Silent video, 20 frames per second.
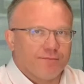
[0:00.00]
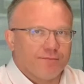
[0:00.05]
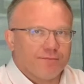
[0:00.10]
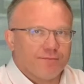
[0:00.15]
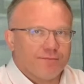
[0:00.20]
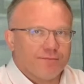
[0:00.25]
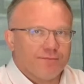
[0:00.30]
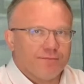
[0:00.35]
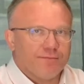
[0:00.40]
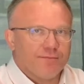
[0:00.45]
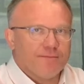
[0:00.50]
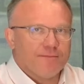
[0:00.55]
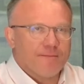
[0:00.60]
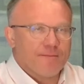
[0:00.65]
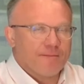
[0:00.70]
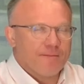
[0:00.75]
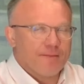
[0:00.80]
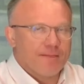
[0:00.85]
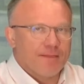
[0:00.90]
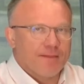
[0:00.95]

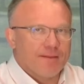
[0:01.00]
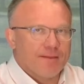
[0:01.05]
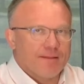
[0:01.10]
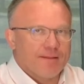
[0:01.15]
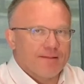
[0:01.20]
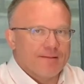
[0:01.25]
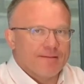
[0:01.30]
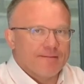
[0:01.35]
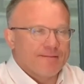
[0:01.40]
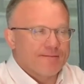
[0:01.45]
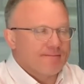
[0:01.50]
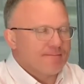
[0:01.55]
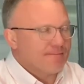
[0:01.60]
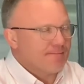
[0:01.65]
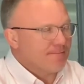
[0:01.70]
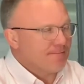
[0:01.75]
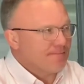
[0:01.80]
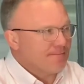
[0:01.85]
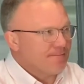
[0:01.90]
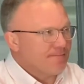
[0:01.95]

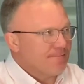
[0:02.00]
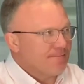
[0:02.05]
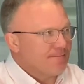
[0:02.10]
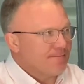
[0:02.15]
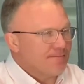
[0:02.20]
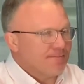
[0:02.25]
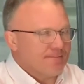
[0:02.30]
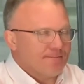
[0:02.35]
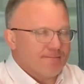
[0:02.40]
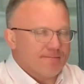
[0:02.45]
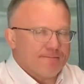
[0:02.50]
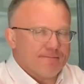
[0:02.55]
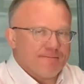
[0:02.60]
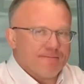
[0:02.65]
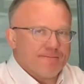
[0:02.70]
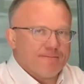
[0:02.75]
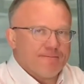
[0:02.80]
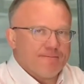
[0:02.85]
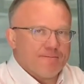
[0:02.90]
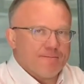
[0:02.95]

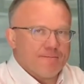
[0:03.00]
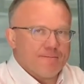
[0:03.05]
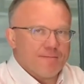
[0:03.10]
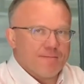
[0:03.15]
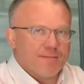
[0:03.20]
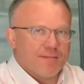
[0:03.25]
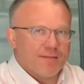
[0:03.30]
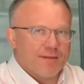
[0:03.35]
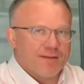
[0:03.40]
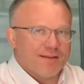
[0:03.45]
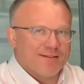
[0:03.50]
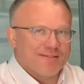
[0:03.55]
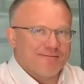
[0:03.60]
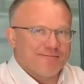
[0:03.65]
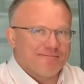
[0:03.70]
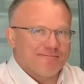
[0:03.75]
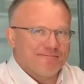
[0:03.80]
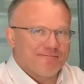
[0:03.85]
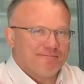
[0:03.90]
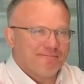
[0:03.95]

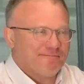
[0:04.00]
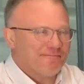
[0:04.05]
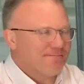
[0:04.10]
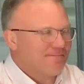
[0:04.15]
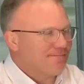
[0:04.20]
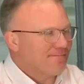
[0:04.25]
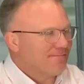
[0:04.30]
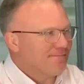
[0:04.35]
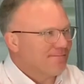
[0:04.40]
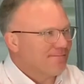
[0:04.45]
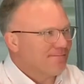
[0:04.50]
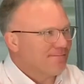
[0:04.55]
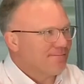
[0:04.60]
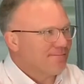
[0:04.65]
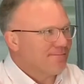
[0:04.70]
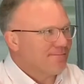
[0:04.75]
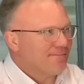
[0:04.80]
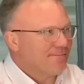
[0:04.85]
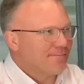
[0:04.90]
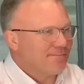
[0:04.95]

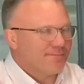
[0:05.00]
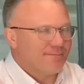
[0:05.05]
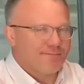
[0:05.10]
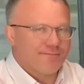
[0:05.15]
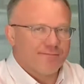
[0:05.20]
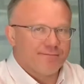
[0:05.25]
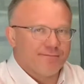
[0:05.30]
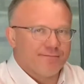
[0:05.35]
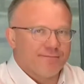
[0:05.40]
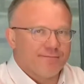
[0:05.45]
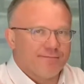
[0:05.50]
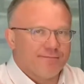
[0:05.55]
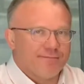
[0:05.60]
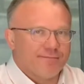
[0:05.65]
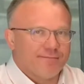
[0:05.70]
(silent)